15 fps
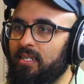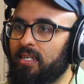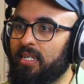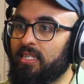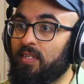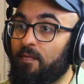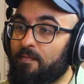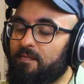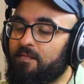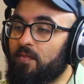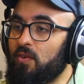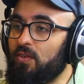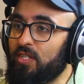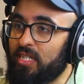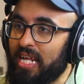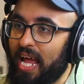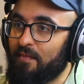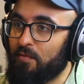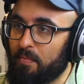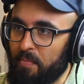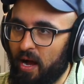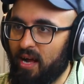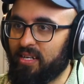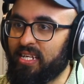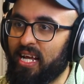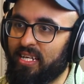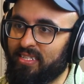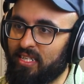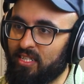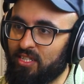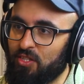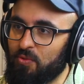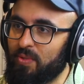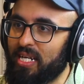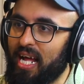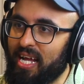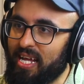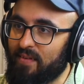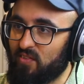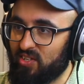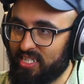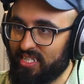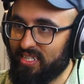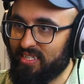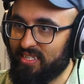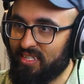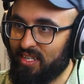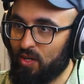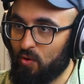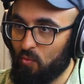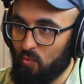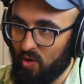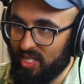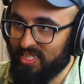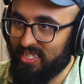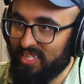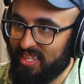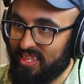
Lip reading: because the first ever podcast that you and I ever did was The